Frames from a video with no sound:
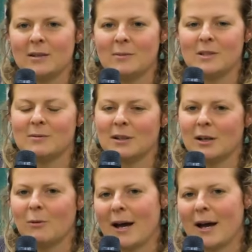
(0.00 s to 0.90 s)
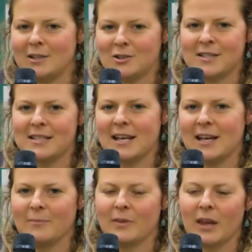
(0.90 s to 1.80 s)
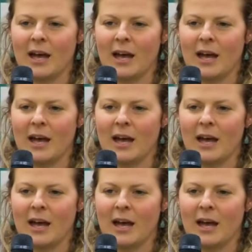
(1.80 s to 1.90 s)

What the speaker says: them is really quite interesting.